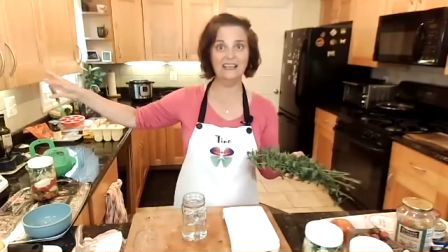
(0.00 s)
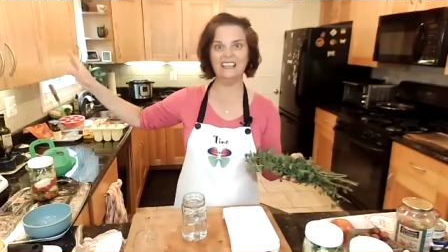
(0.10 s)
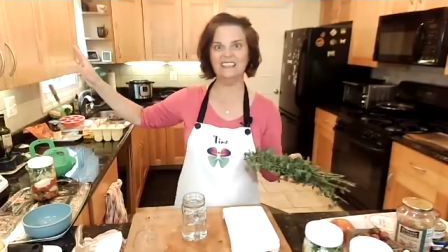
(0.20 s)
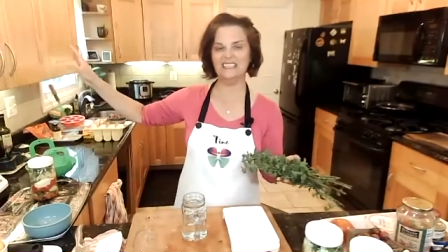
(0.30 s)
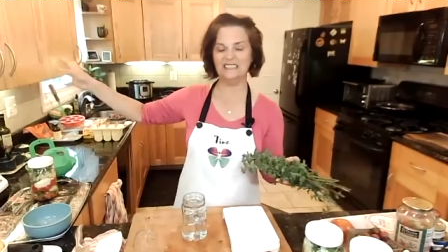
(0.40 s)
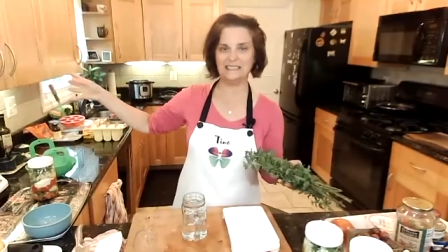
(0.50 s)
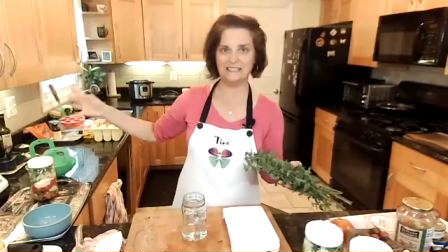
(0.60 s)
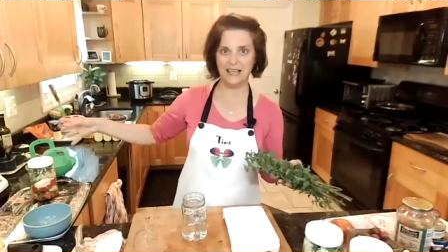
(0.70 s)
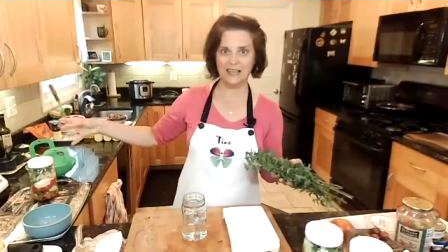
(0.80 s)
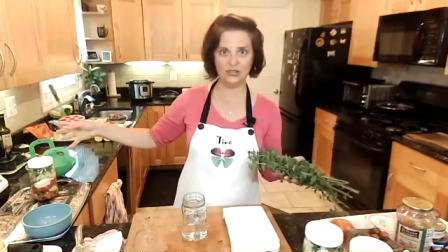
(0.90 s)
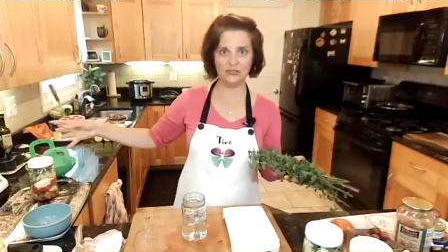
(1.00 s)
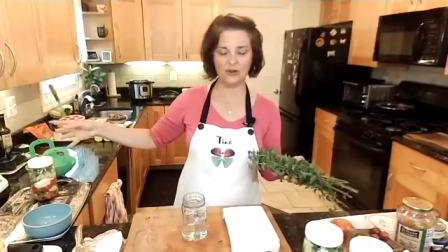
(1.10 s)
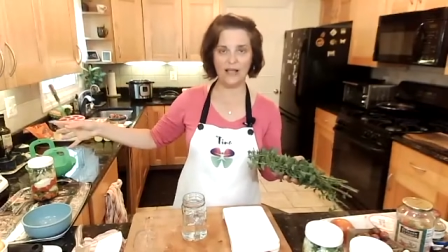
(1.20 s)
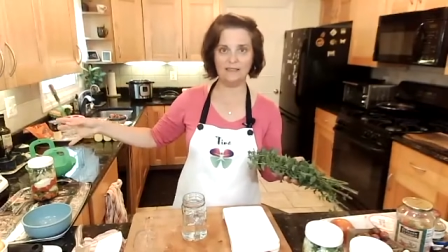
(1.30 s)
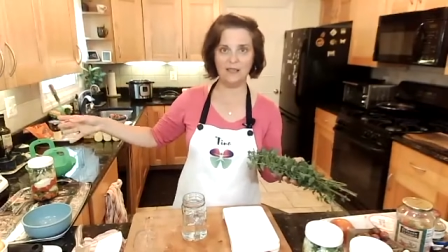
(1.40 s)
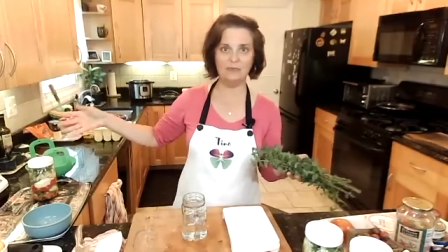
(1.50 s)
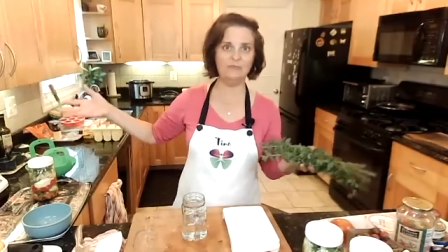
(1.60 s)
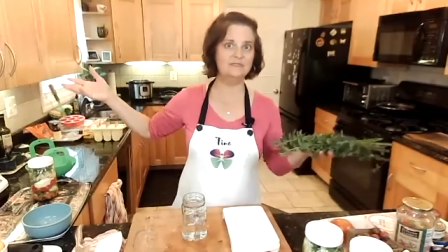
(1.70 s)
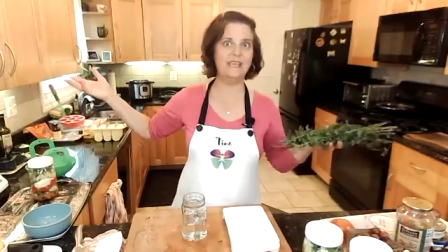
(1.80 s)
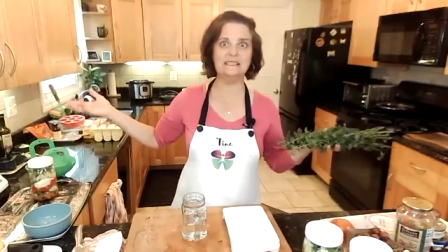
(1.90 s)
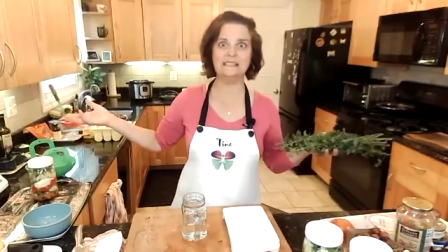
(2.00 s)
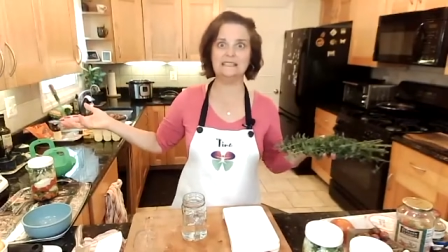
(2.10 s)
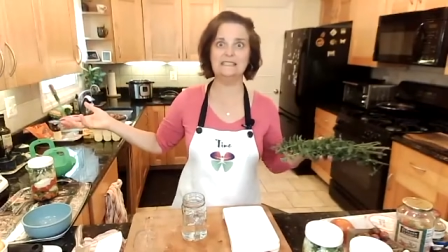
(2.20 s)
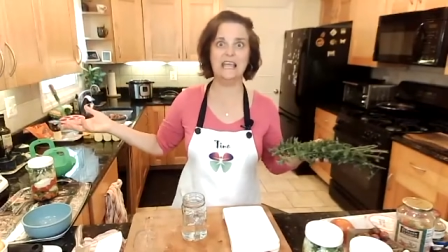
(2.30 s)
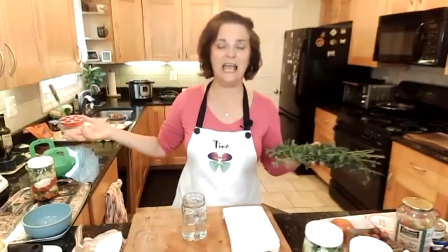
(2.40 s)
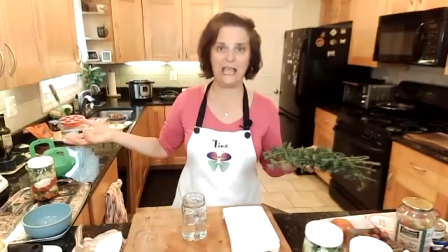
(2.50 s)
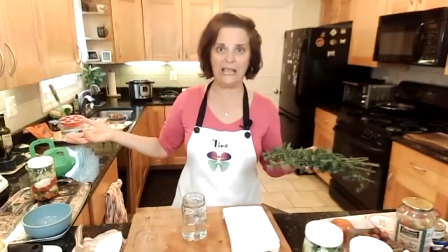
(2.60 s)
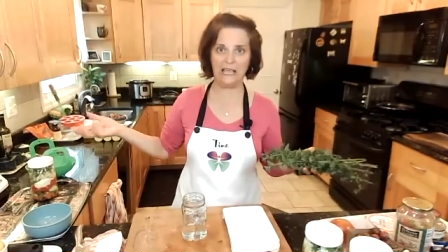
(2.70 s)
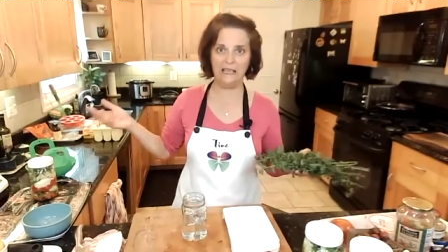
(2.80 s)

and let the sun dry them. It takes a day.